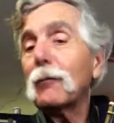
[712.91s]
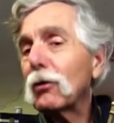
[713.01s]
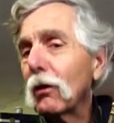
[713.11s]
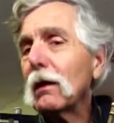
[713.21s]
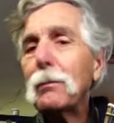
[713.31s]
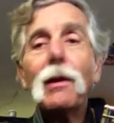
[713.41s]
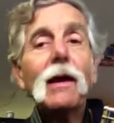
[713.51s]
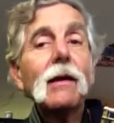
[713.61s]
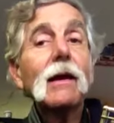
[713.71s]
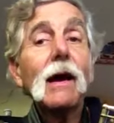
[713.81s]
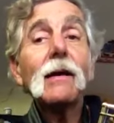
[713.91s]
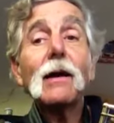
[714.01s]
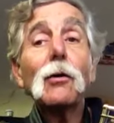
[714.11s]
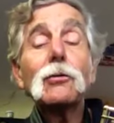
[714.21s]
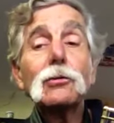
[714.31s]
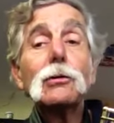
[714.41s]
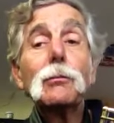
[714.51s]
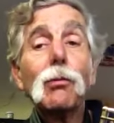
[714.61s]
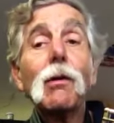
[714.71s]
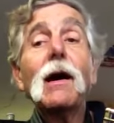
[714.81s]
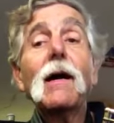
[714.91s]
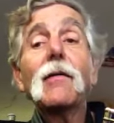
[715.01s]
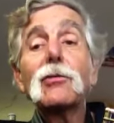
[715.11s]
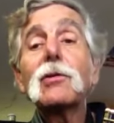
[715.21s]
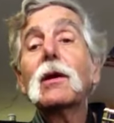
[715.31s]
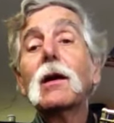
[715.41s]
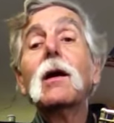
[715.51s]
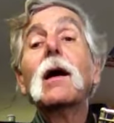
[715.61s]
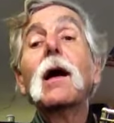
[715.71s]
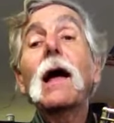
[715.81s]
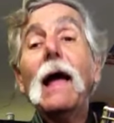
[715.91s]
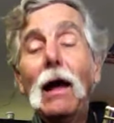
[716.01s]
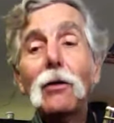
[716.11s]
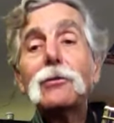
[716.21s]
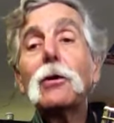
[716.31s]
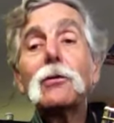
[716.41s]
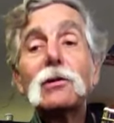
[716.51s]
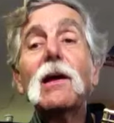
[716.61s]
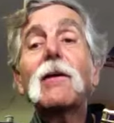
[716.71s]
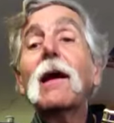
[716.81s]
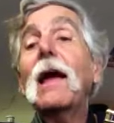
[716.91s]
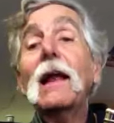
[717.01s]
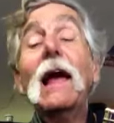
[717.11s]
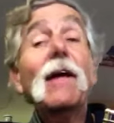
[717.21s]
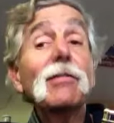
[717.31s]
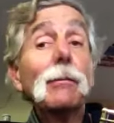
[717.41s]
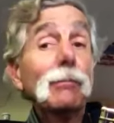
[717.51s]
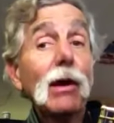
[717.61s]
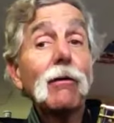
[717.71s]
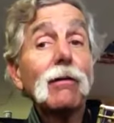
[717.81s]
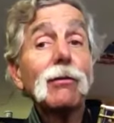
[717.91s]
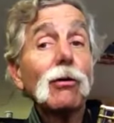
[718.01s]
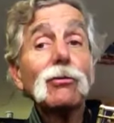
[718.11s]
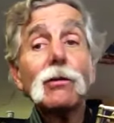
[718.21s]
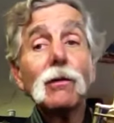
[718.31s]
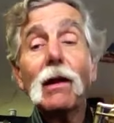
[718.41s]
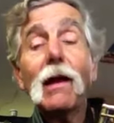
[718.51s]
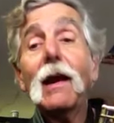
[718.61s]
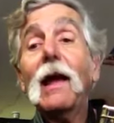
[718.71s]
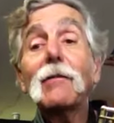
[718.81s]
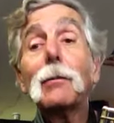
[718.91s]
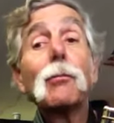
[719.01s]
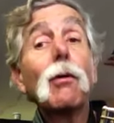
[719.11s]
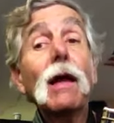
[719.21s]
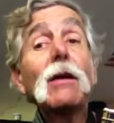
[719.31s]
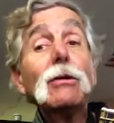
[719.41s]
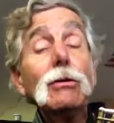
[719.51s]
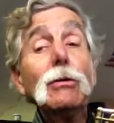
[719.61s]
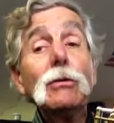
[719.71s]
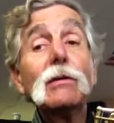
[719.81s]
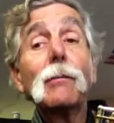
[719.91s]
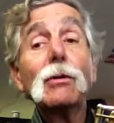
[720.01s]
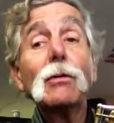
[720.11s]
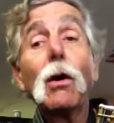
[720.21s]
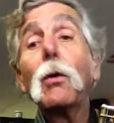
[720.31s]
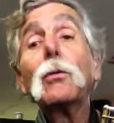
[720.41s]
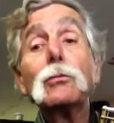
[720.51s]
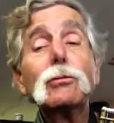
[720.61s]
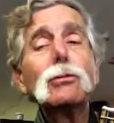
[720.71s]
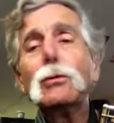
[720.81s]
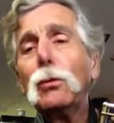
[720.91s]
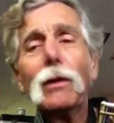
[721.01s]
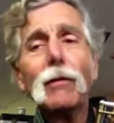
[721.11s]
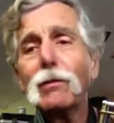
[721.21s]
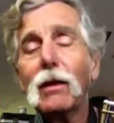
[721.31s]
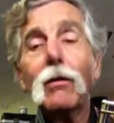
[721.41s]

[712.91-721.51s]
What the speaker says: Currently playing the 902 bronze, alto, tenor, and I have the Berry version, and I have a brand new W02, whatever they